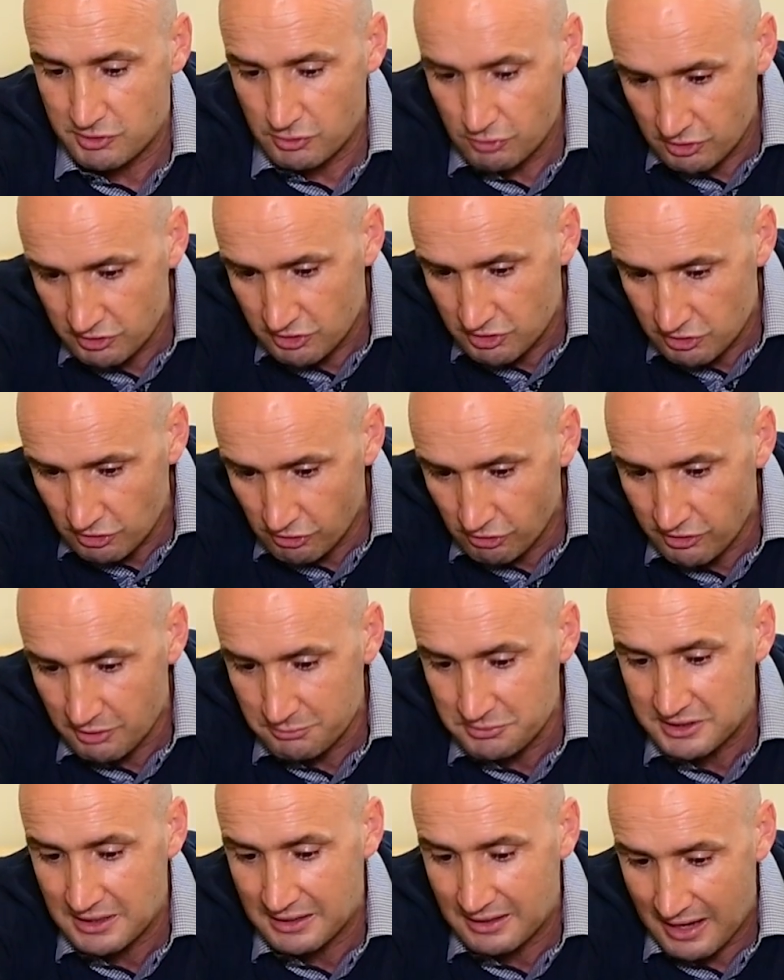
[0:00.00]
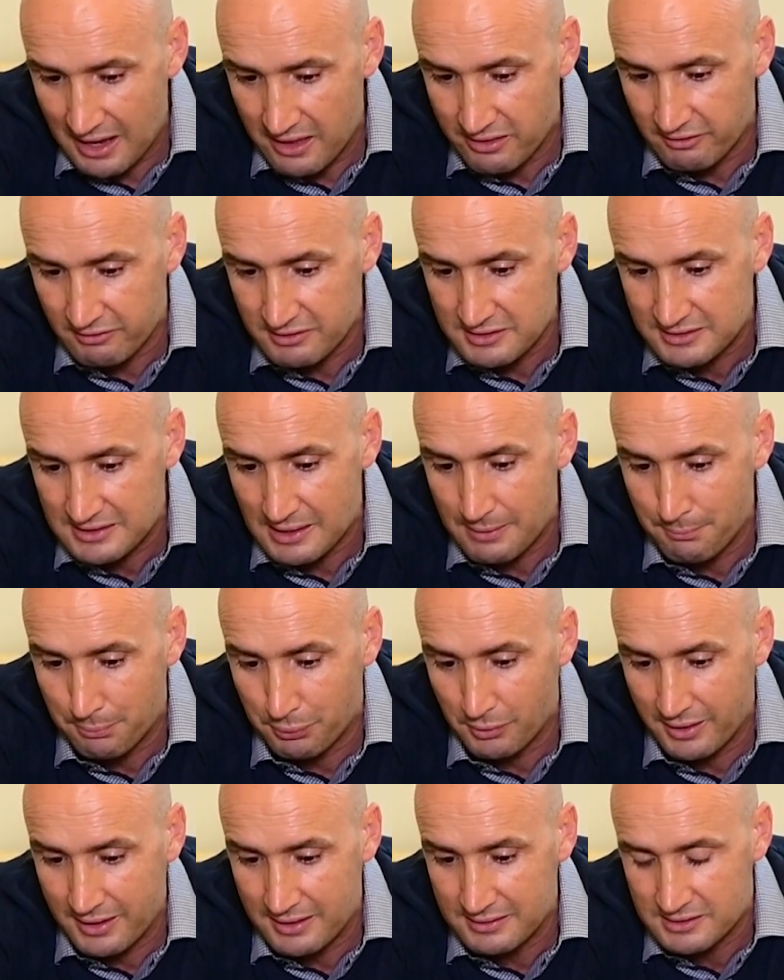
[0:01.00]
you could store them together as
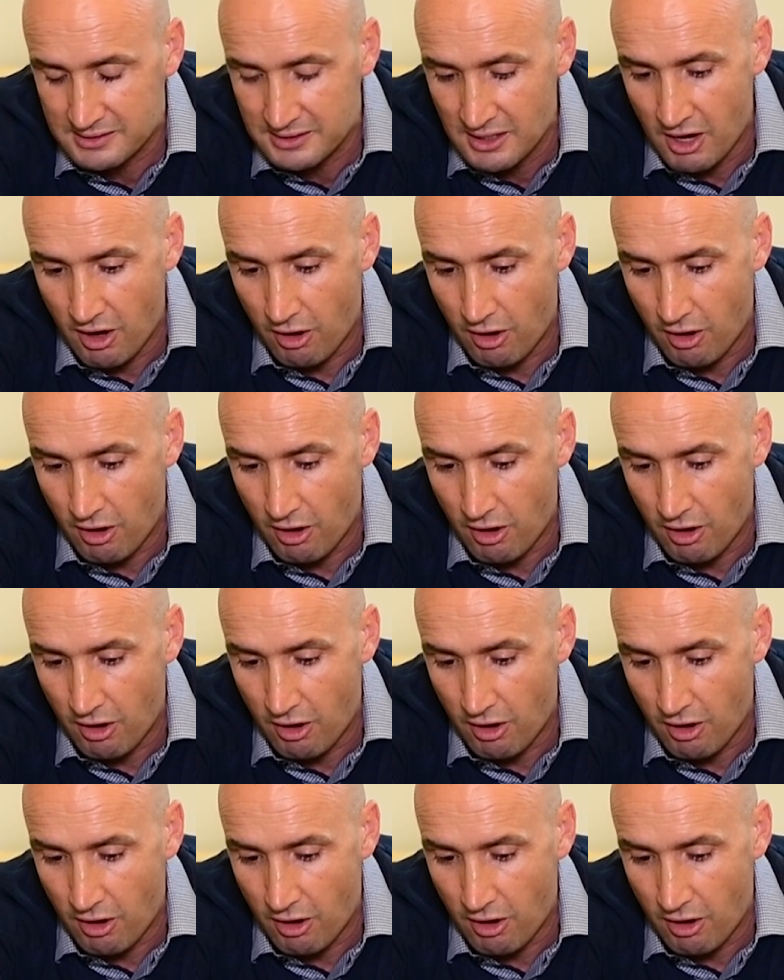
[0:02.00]
templates